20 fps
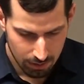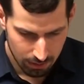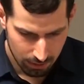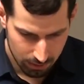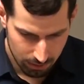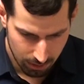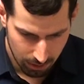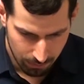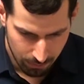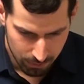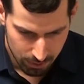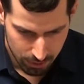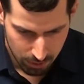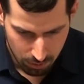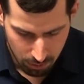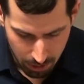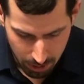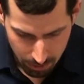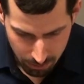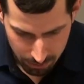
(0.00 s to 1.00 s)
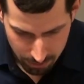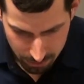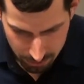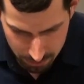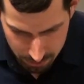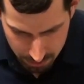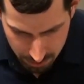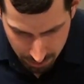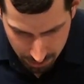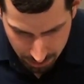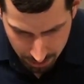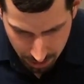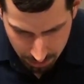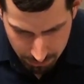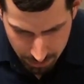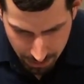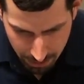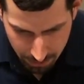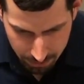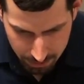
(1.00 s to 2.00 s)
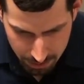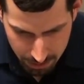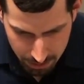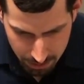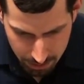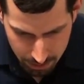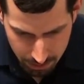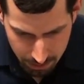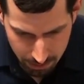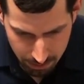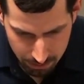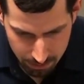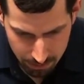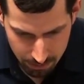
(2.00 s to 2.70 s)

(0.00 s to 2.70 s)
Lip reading: So if it's a quote, it's going to come down here